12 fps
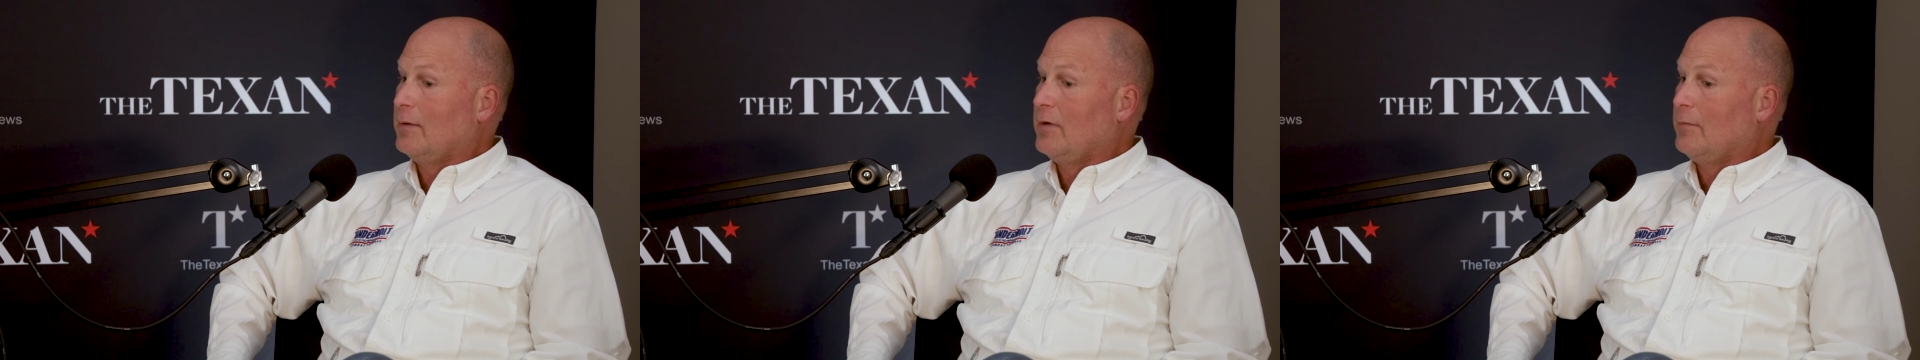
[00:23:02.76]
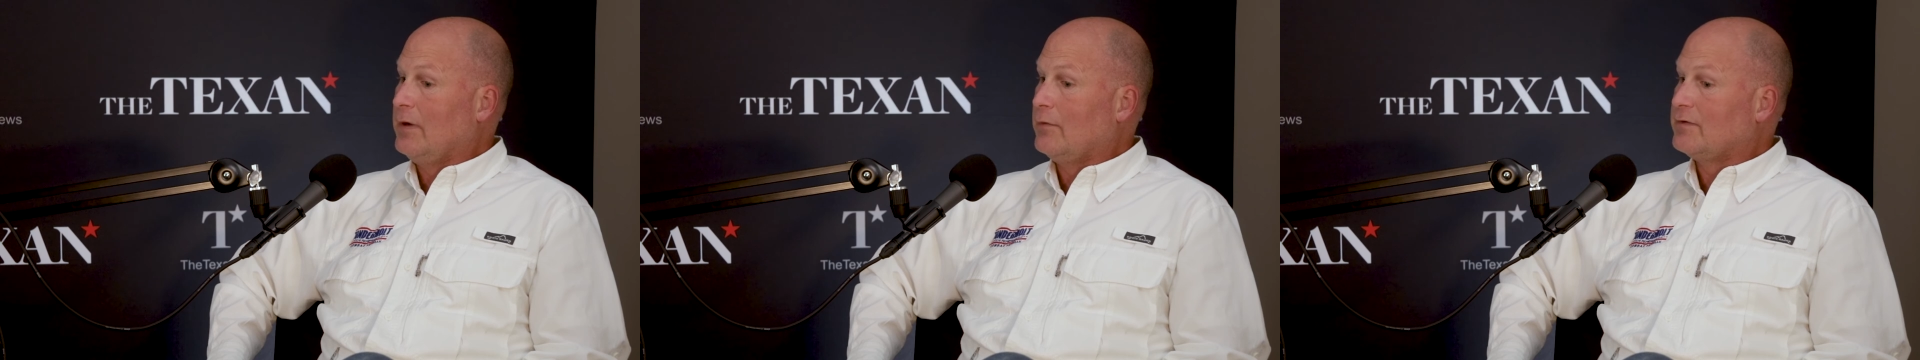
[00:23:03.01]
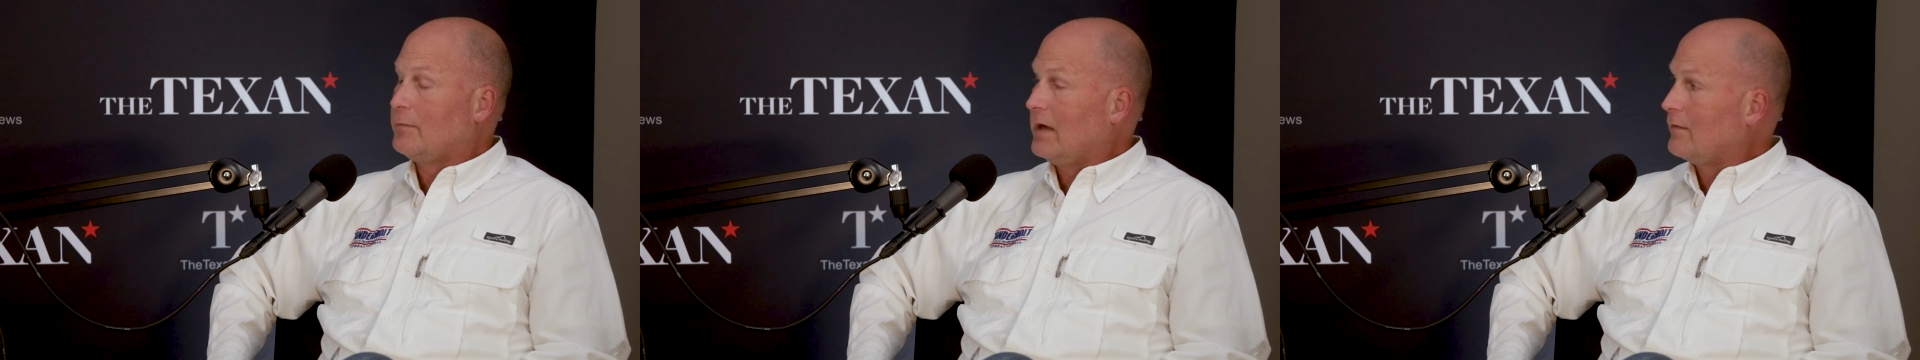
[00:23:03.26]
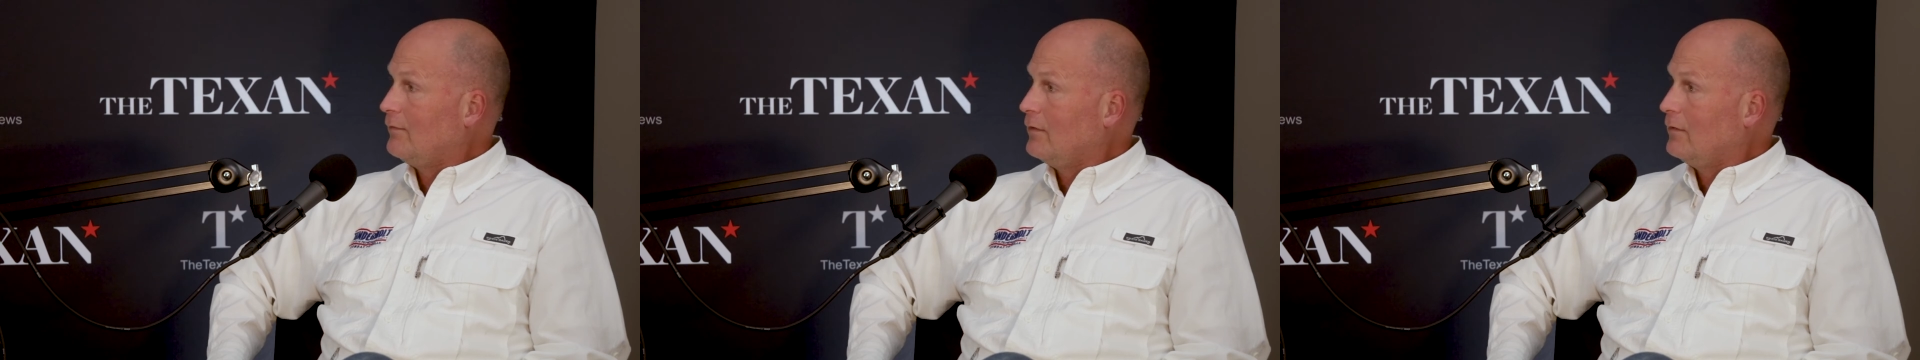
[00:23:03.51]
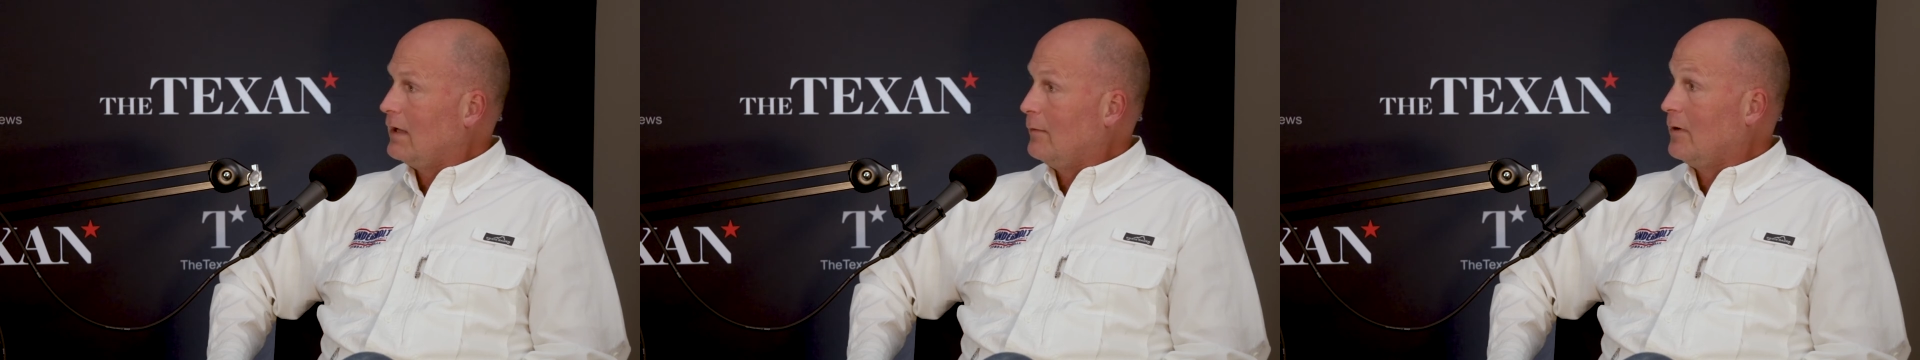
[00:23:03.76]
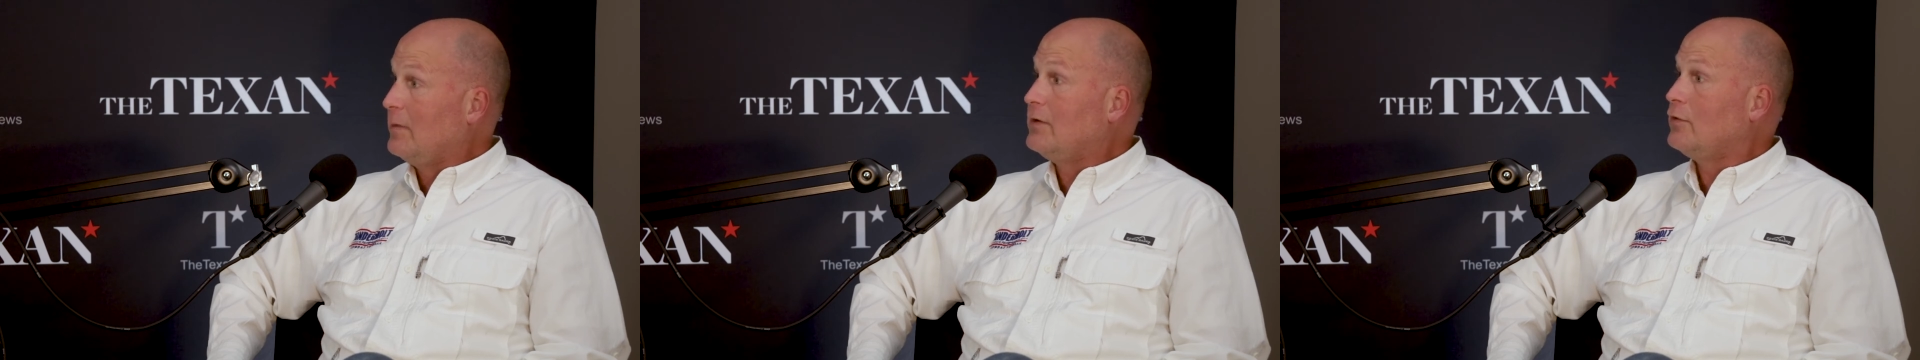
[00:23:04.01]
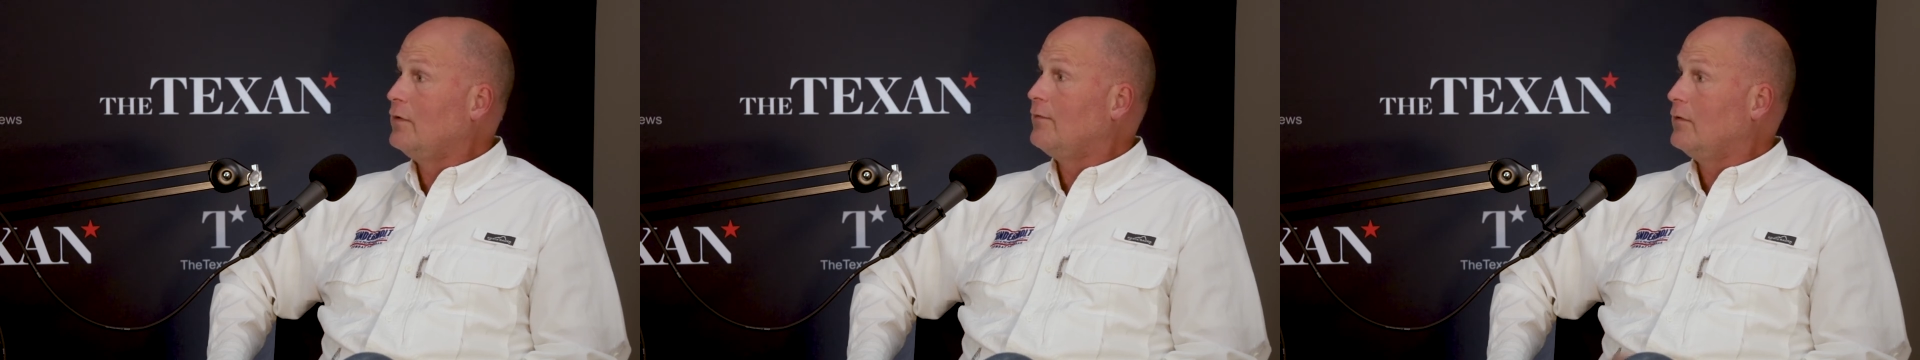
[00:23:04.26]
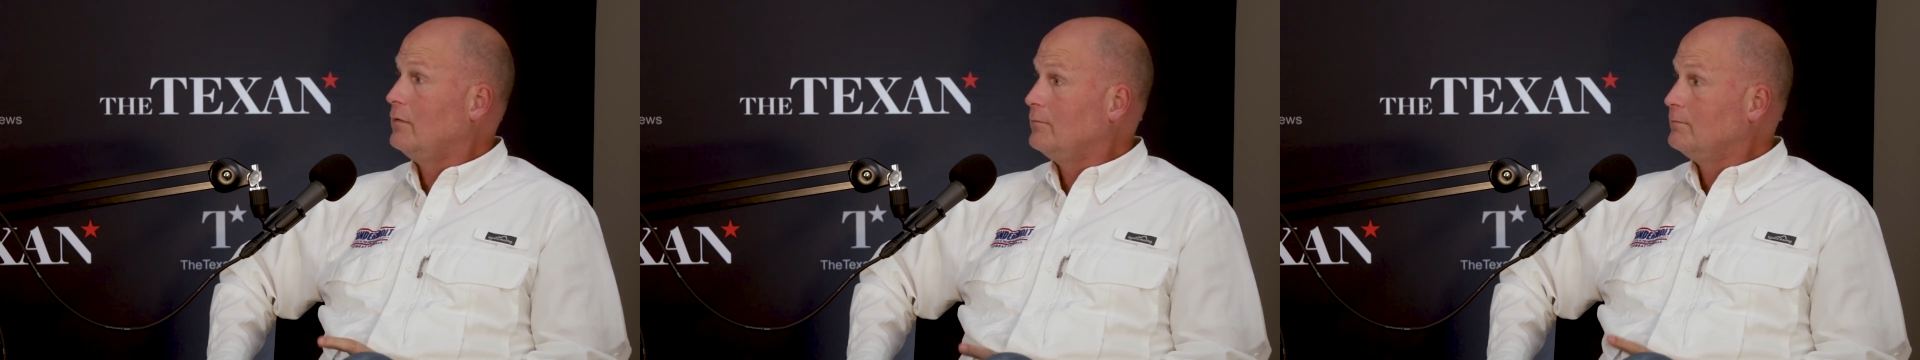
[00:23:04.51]
I'm going to be respectful. I'm going to be
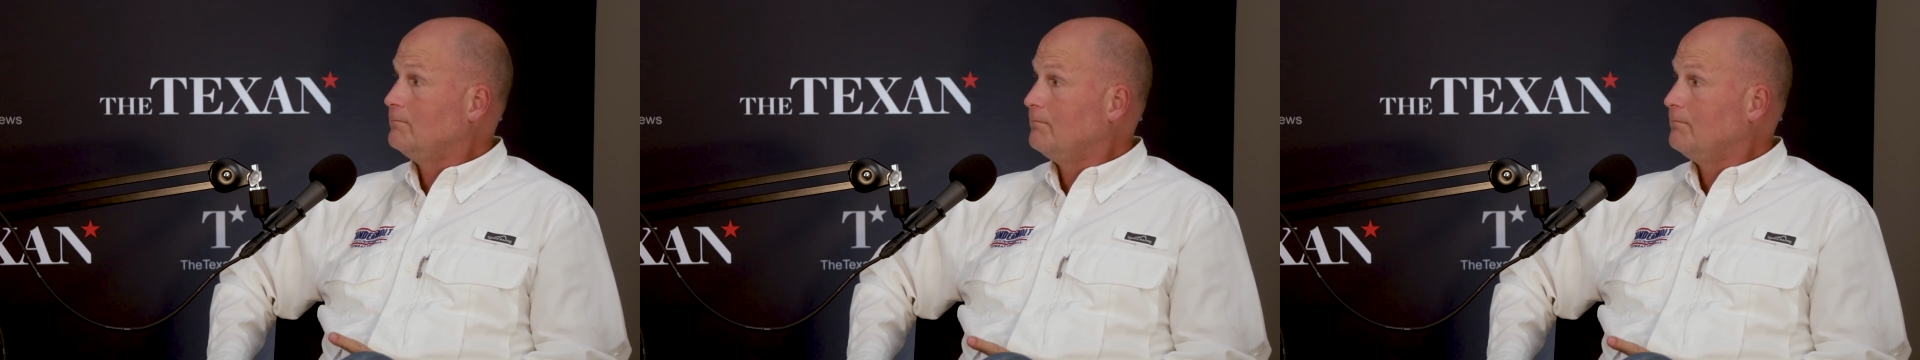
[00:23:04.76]
truthful